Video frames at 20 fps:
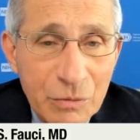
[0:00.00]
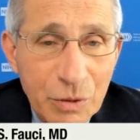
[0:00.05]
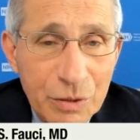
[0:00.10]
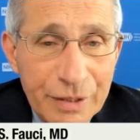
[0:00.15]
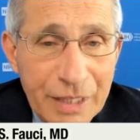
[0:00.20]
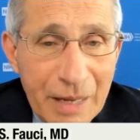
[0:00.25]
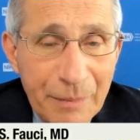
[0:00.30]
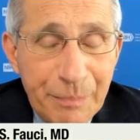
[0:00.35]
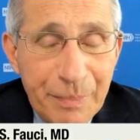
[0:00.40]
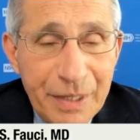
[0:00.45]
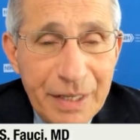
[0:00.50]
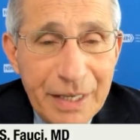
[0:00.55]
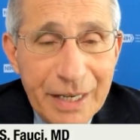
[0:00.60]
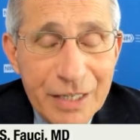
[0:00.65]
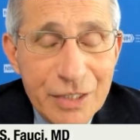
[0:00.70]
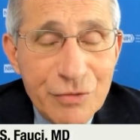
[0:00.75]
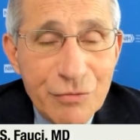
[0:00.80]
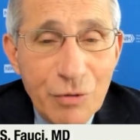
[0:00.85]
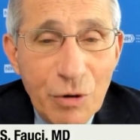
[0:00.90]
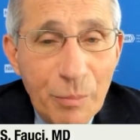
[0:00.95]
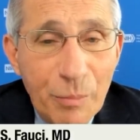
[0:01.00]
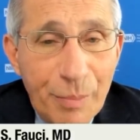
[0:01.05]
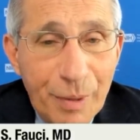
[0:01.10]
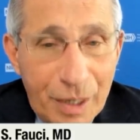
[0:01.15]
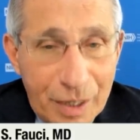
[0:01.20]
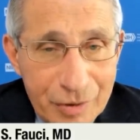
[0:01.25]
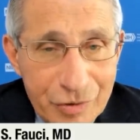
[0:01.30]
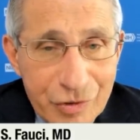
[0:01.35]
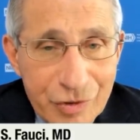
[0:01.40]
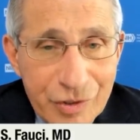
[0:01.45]
will not be as
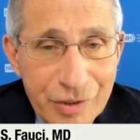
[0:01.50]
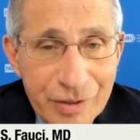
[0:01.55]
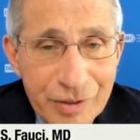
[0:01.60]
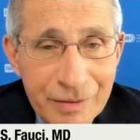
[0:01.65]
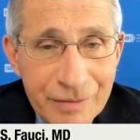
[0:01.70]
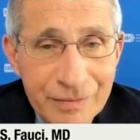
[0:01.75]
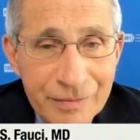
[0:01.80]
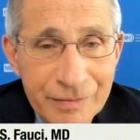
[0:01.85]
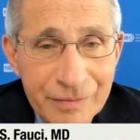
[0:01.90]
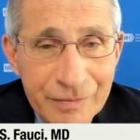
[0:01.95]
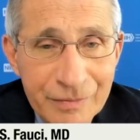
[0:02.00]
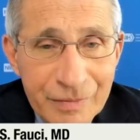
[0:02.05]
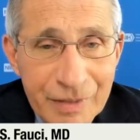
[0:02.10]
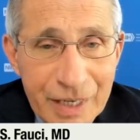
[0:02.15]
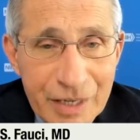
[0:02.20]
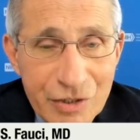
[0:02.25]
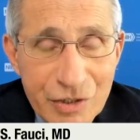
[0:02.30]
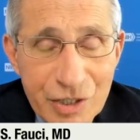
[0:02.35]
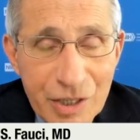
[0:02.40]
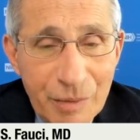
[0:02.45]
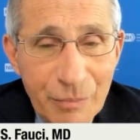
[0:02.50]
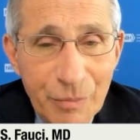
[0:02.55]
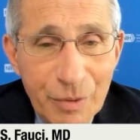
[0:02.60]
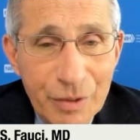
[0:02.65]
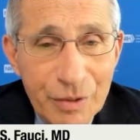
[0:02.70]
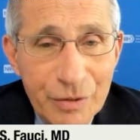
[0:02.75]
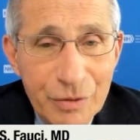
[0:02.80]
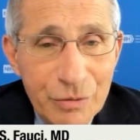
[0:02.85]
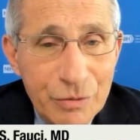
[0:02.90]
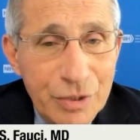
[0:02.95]
robust as
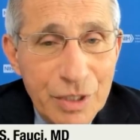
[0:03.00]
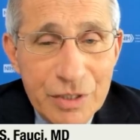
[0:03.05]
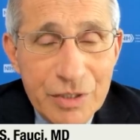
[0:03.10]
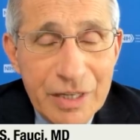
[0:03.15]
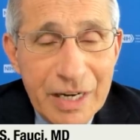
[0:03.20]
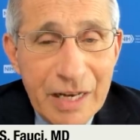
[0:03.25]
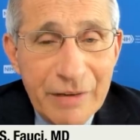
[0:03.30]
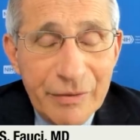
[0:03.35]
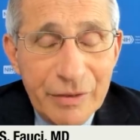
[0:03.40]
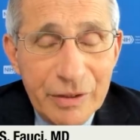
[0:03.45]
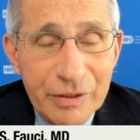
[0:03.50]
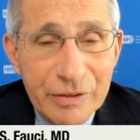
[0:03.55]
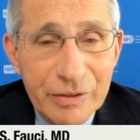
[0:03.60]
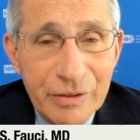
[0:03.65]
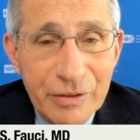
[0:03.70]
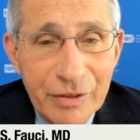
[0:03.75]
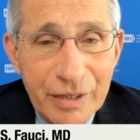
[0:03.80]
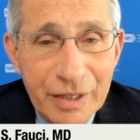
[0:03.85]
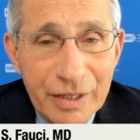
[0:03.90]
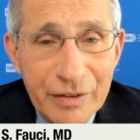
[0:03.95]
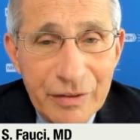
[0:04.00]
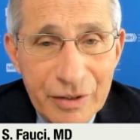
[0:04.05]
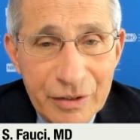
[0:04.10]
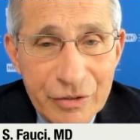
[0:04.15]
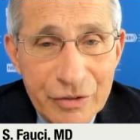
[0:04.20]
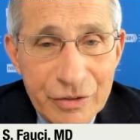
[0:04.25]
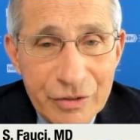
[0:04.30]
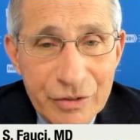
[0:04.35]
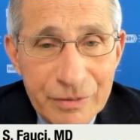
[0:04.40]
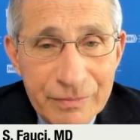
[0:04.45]
someone who doesn't have an underlying
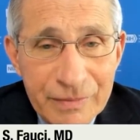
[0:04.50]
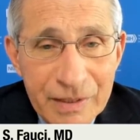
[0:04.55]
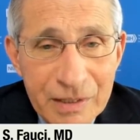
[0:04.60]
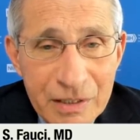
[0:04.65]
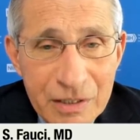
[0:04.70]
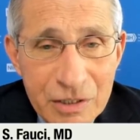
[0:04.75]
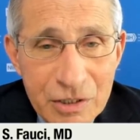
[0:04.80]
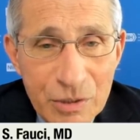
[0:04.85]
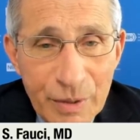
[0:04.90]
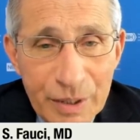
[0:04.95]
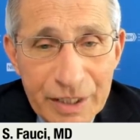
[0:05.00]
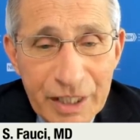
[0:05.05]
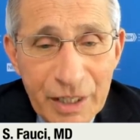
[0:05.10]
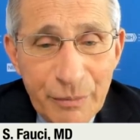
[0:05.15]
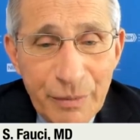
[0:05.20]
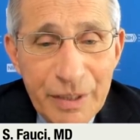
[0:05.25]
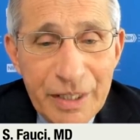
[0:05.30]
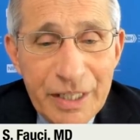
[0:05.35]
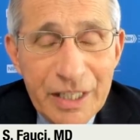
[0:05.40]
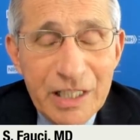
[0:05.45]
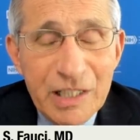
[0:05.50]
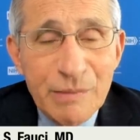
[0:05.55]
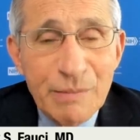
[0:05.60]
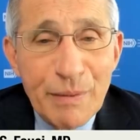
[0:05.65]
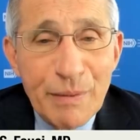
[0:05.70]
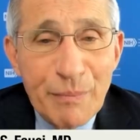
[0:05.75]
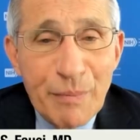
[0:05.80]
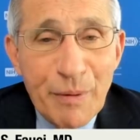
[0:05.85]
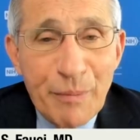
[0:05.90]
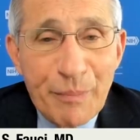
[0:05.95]
condition. So I think we
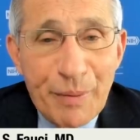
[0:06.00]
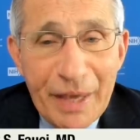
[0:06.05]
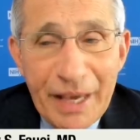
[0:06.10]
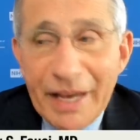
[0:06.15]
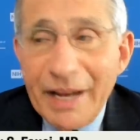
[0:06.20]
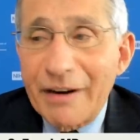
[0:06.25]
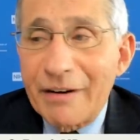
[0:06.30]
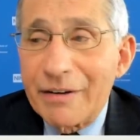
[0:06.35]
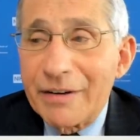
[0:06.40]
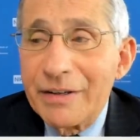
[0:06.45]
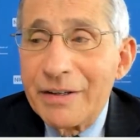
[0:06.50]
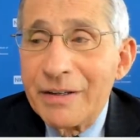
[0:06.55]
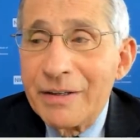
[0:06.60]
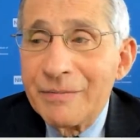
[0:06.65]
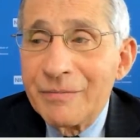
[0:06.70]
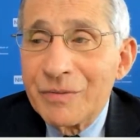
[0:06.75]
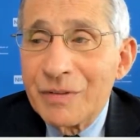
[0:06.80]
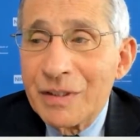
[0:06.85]
to be prepared.